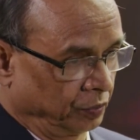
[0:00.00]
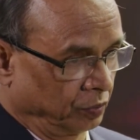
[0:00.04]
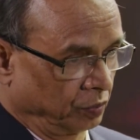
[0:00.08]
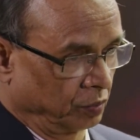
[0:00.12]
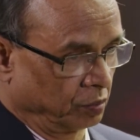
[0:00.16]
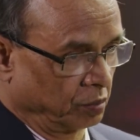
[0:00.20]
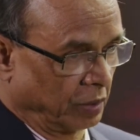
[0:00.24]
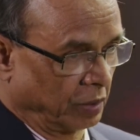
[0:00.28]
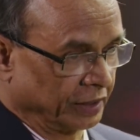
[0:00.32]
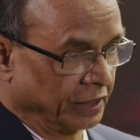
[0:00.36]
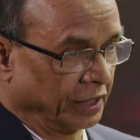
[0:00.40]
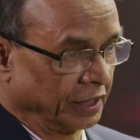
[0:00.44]

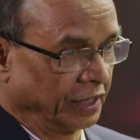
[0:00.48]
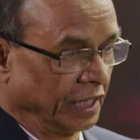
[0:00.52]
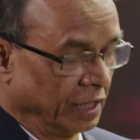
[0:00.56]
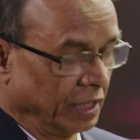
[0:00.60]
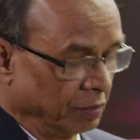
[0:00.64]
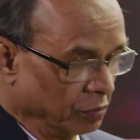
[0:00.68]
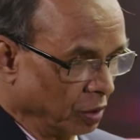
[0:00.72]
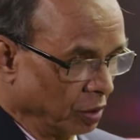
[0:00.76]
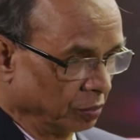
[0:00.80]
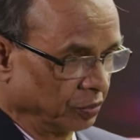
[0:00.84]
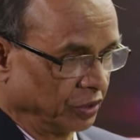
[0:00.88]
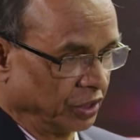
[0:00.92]
by the name
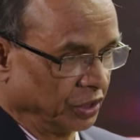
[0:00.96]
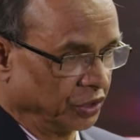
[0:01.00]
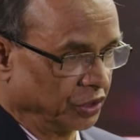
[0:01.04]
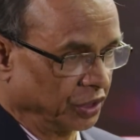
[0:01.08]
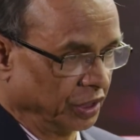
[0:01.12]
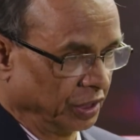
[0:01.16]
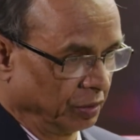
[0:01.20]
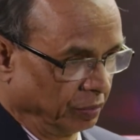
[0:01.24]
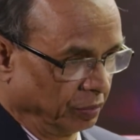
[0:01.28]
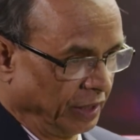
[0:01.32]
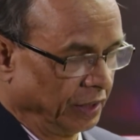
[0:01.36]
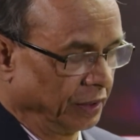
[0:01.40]
of these
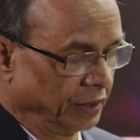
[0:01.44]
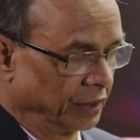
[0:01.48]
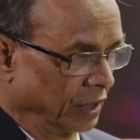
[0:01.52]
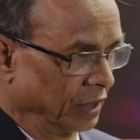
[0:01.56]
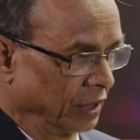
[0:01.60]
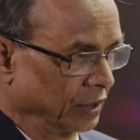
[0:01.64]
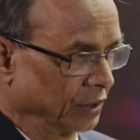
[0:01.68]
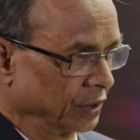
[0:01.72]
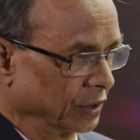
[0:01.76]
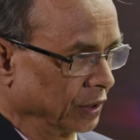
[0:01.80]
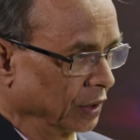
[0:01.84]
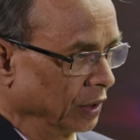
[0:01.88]

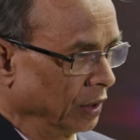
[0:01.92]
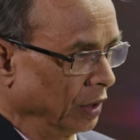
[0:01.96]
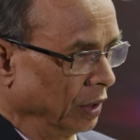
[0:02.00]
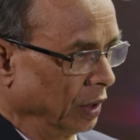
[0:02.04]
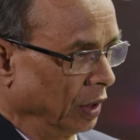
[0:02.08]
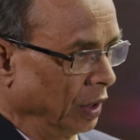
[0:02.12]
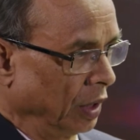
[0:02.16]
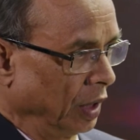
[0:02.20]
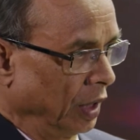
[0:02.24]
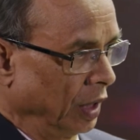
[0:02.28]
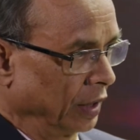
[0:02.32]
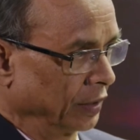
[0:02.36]
inventors
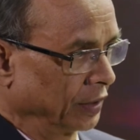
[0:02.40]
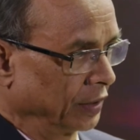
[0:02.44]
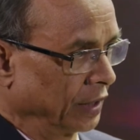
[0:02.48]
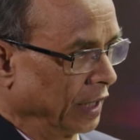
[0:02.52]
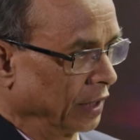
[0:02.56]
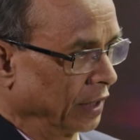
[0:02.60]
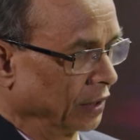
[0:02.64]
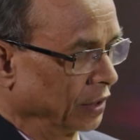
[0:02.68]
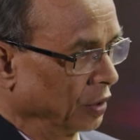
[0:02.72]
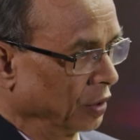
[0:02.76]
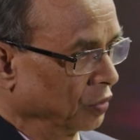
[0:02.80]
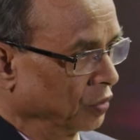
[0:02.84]

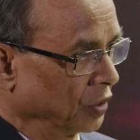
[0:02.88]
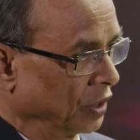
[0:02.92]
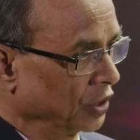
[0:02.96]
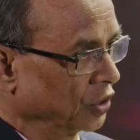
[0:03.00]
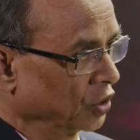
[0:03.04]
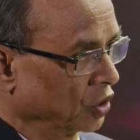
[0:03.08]
that they first